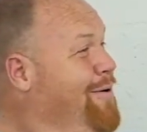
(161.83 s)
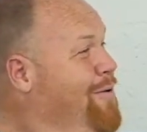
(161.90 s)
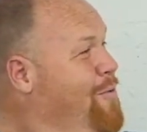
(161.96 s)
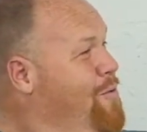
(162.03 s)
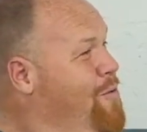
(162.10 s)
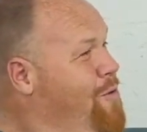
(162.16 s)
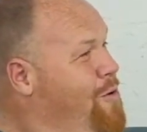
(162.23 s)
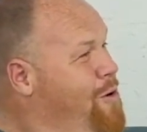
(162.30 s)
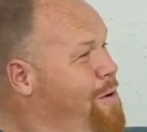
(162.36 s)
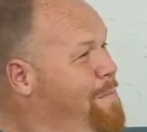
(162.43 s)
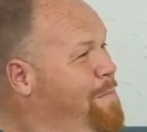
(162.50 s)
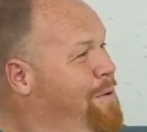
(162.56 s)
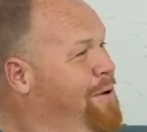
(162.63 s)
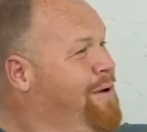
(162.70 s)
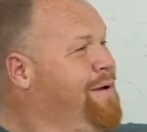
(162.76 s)

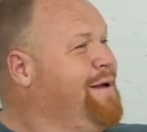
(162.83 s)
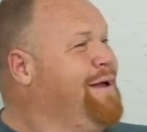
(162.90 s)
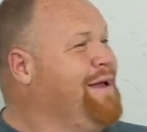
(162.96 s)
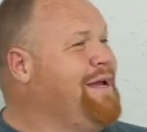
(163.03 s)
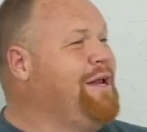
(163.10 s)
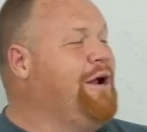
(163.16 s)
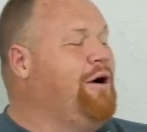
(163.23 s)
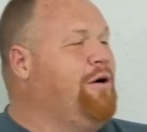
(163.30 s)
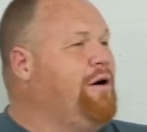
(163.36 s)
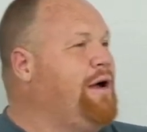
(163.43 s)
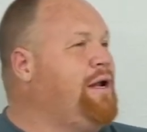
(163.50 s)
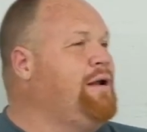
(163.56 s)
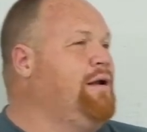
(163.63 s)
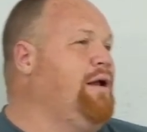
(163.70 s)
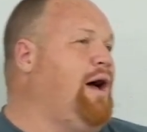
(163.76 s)
whoop, you know,
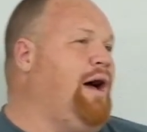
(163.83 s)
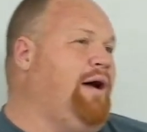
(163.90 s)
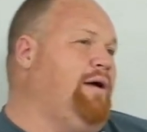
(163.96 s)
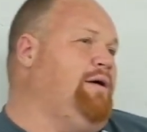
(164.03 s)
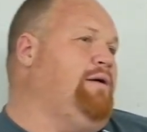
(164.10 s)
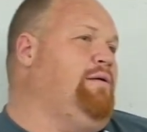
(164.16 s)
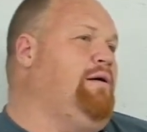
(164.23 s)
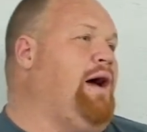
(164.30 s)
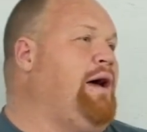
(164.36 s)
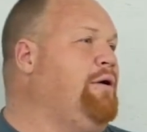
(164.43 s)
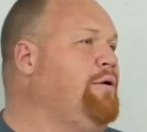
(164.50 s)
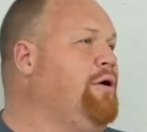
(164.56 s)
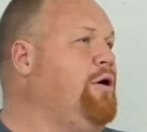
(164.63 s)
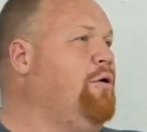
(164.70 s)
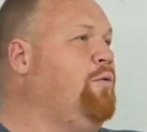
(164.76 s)
and I
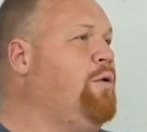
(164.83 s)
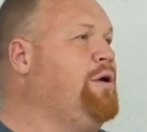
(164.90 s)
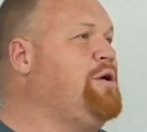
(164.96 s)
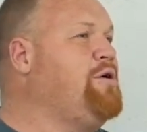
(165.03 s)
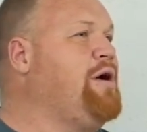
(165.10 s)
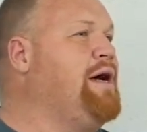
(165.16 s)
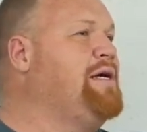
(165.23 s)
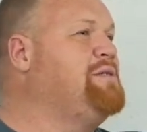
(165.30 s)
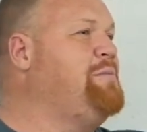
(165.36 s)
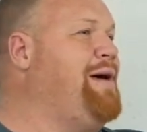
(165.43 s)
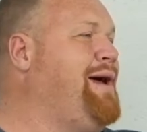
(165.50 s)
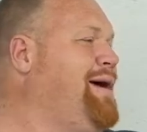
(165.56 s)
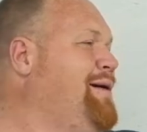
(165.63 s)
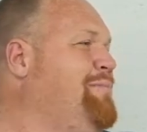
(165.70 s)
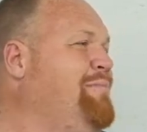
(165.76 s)
don't know, what do you guys
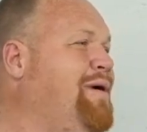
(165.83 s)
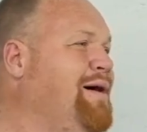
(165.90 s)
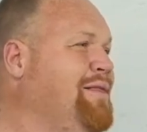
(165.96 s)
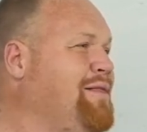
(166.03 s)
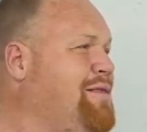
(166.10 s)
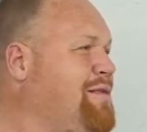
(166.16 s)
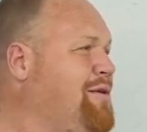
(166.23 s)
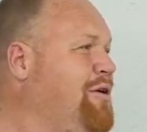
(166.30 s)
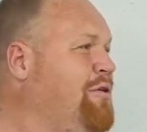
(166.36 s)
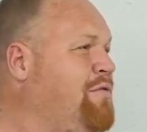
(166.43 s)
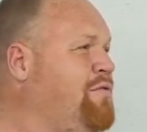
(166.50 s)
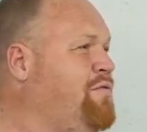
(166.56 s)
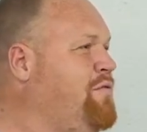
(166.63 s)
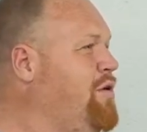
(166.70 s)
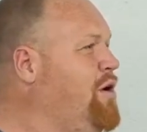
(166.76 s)
make in a month
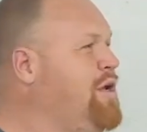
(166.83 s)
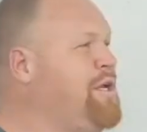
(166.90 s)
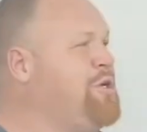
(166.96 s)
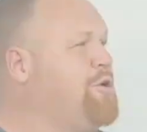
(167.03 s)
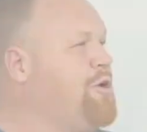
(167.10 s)
in your